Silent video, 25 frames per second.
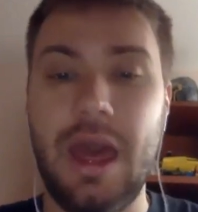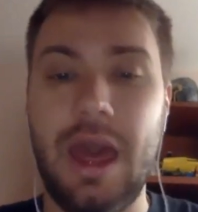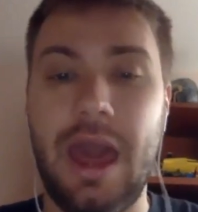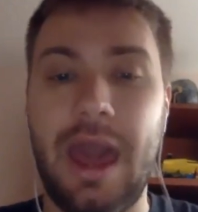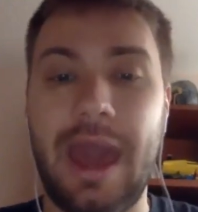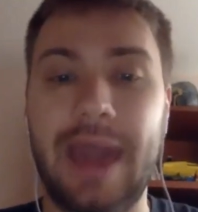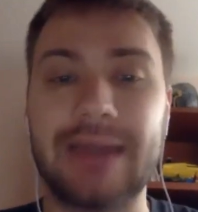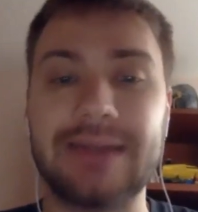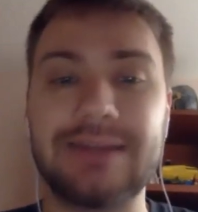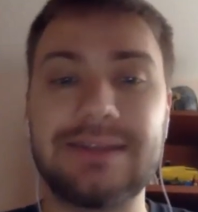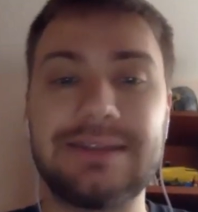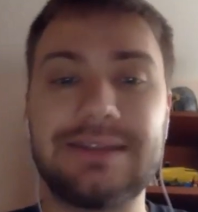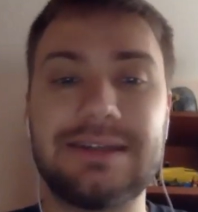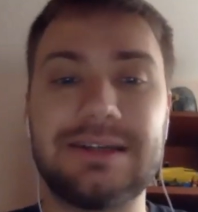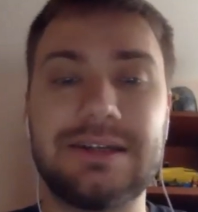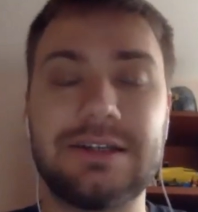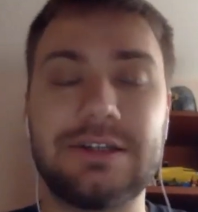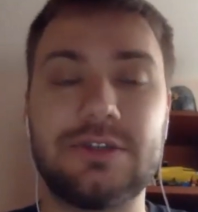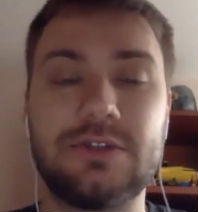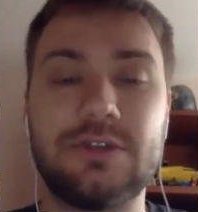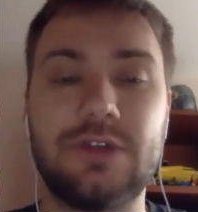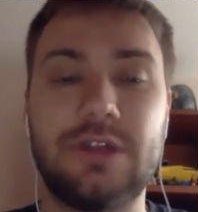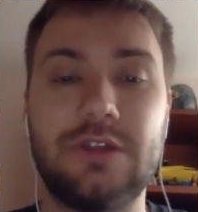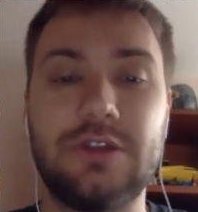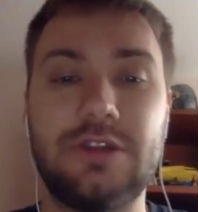And
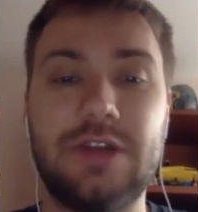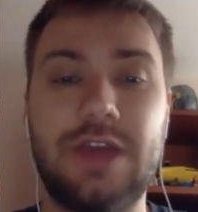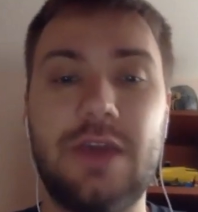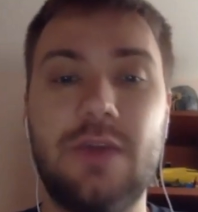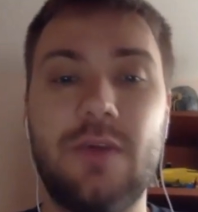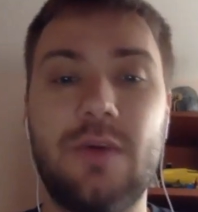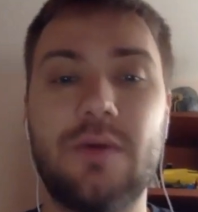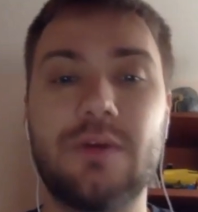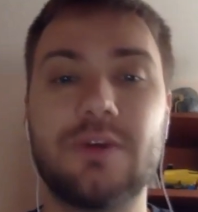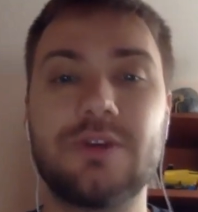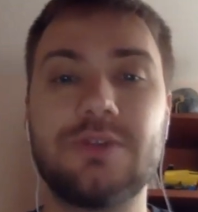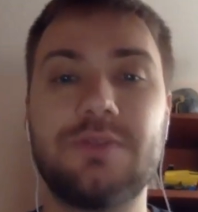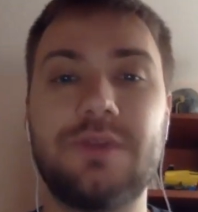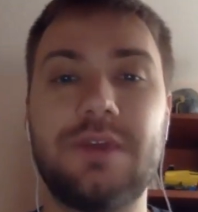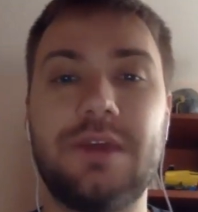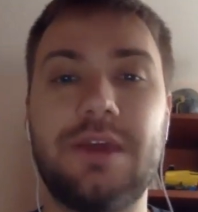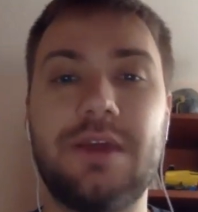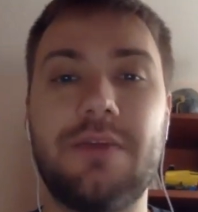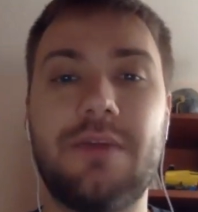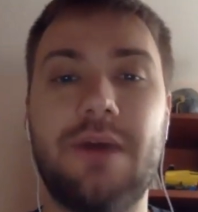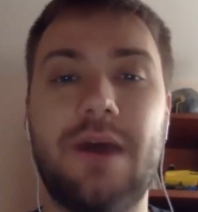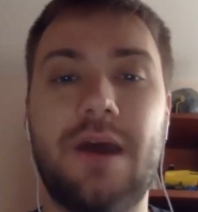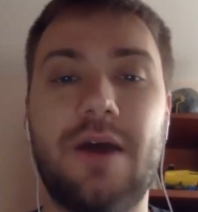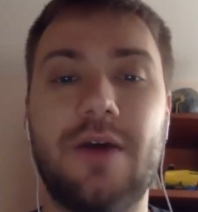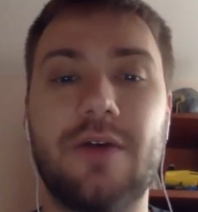today we will
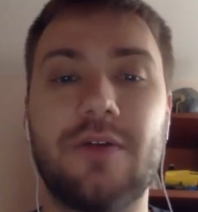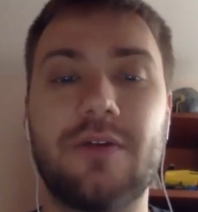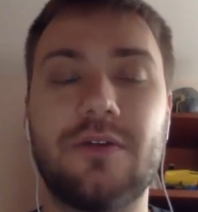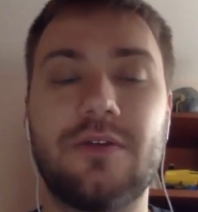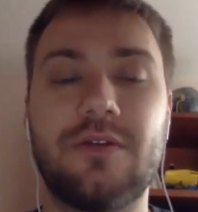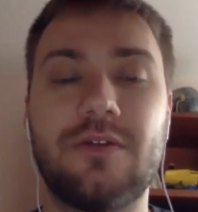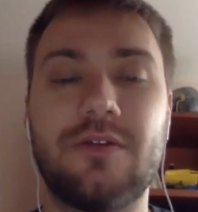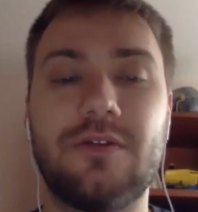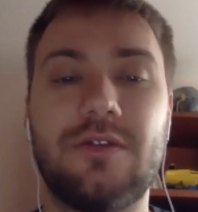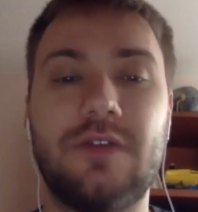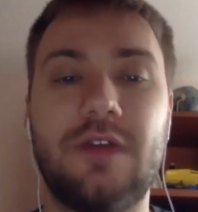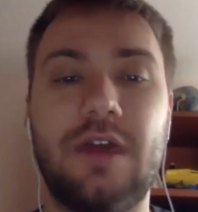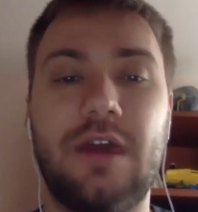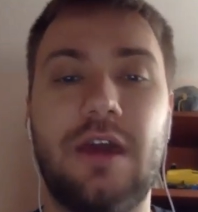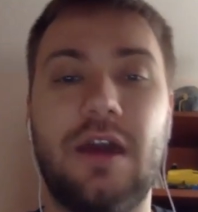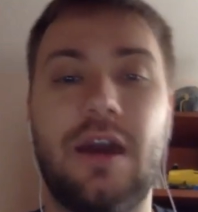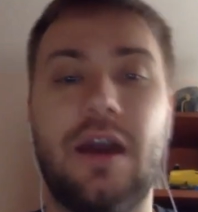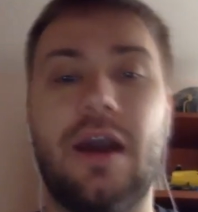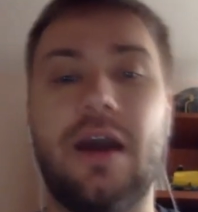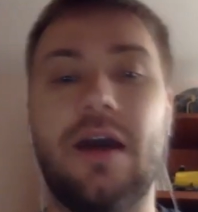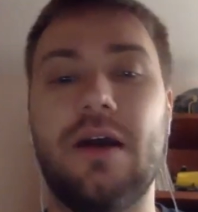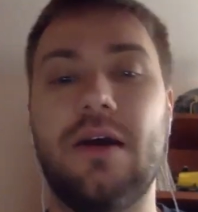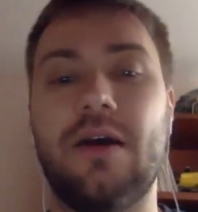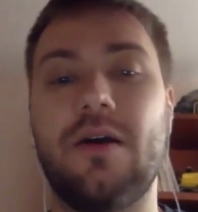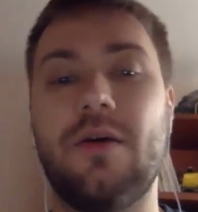speak about
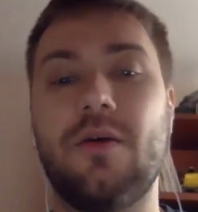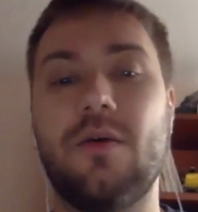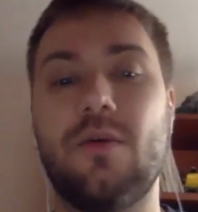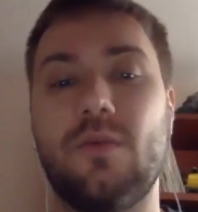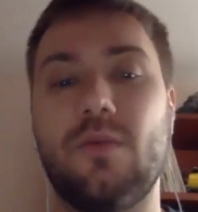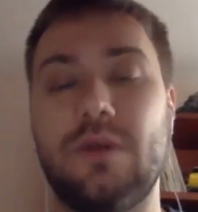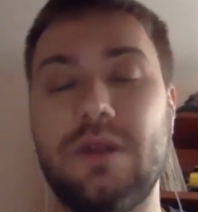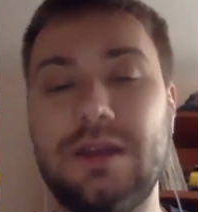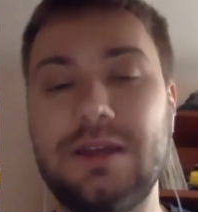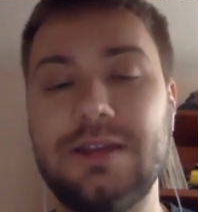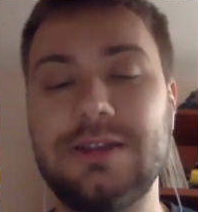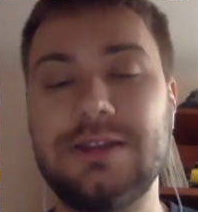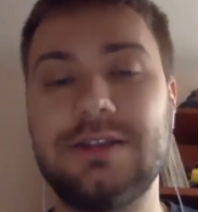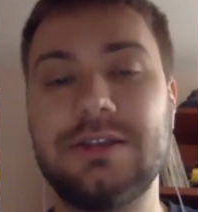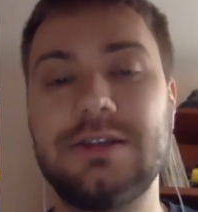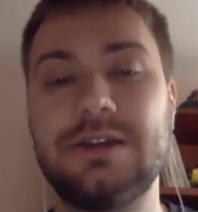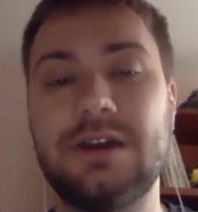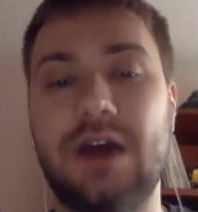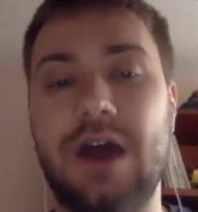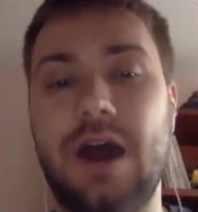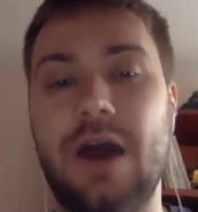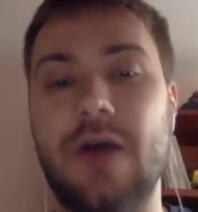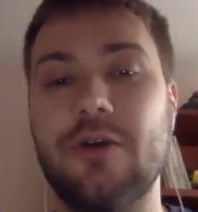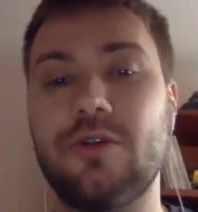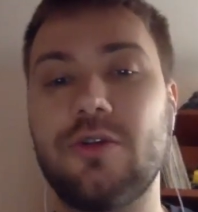the list, how